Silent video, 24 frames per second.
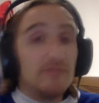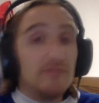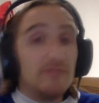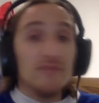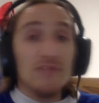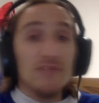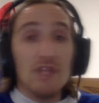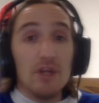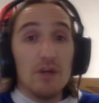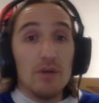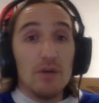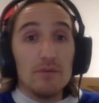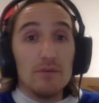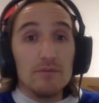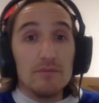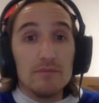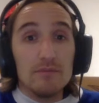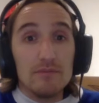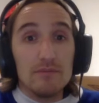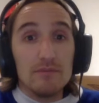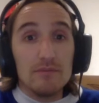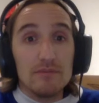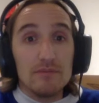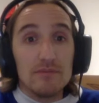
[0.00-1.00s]
you know,
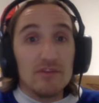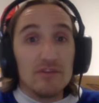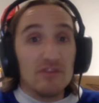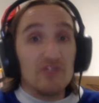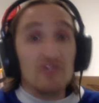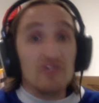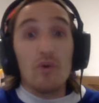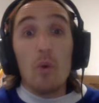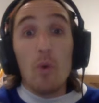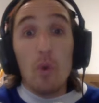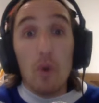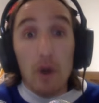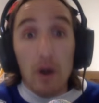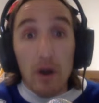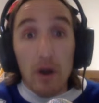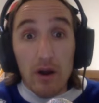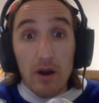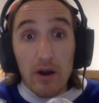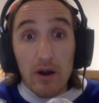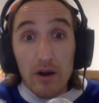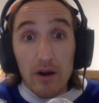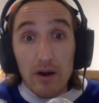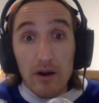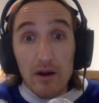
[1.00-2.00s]
to
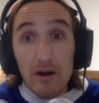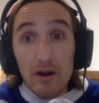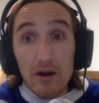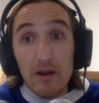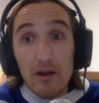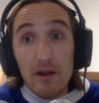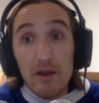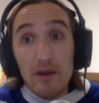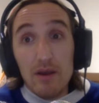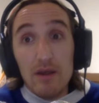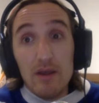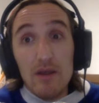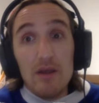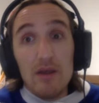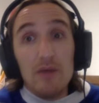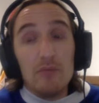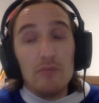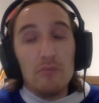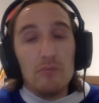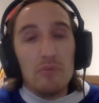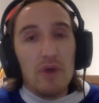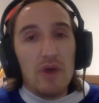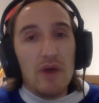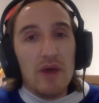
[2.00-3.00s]
score.
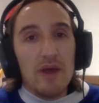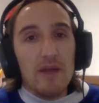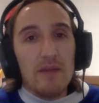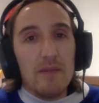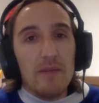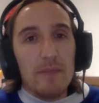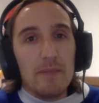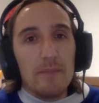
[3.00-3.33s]
But